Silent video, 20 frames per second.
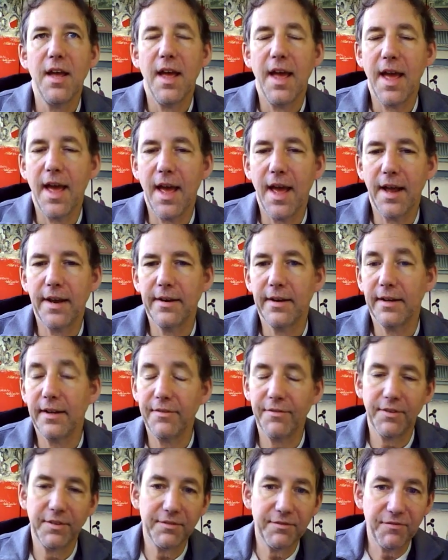and
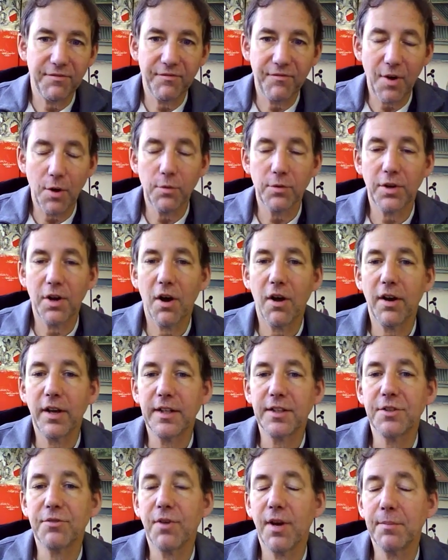even phone calling
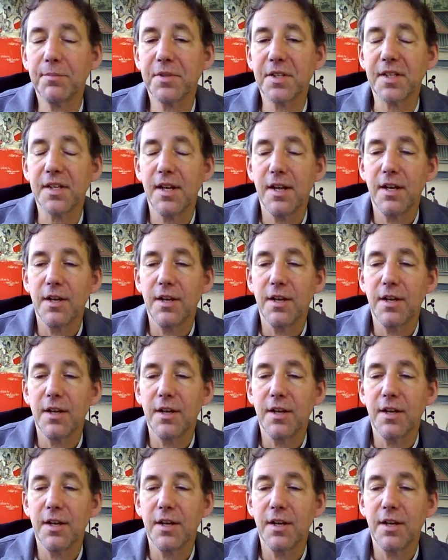scripts